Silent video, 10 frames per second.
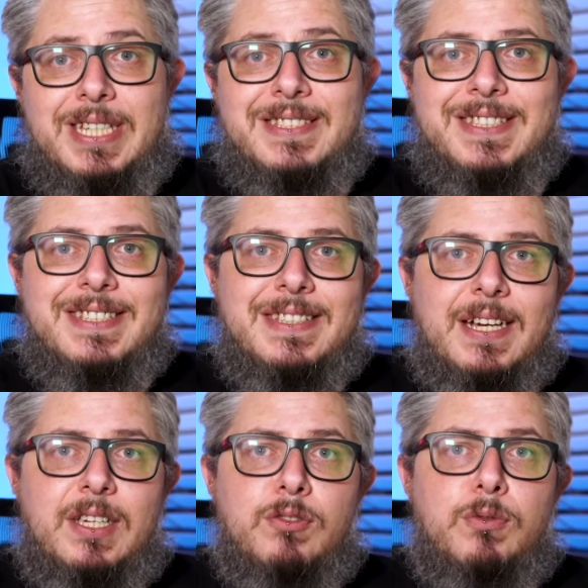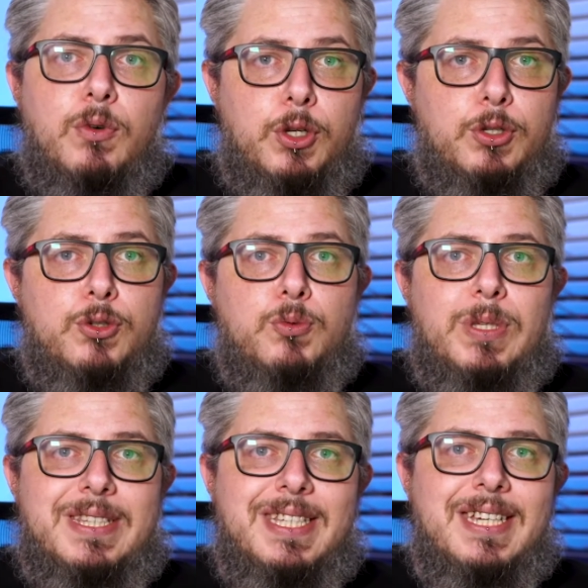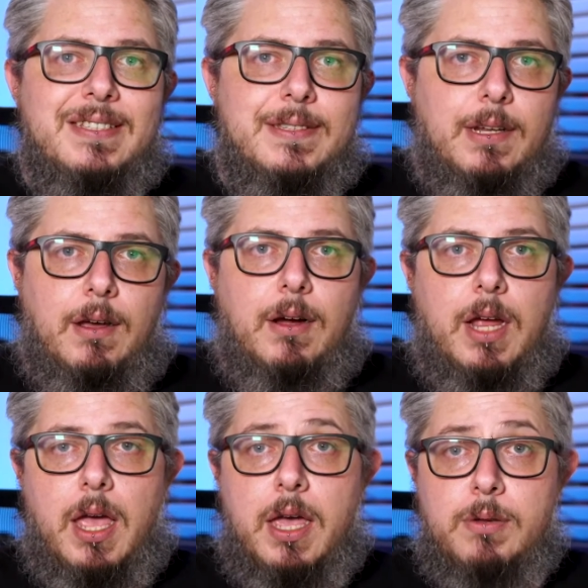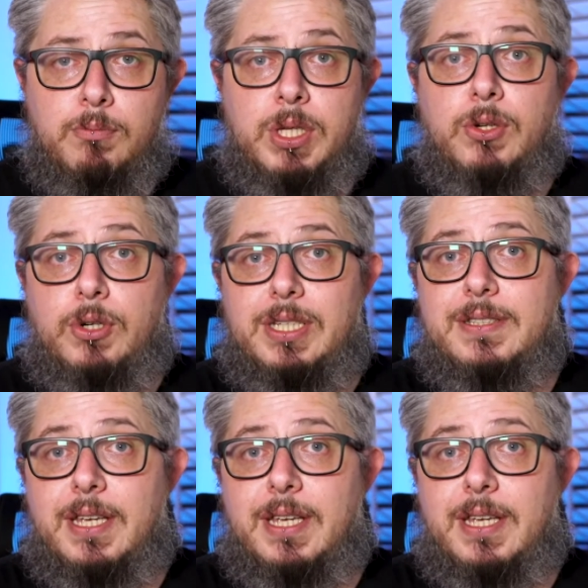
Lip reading: is designed for use with DSLR and mirrorless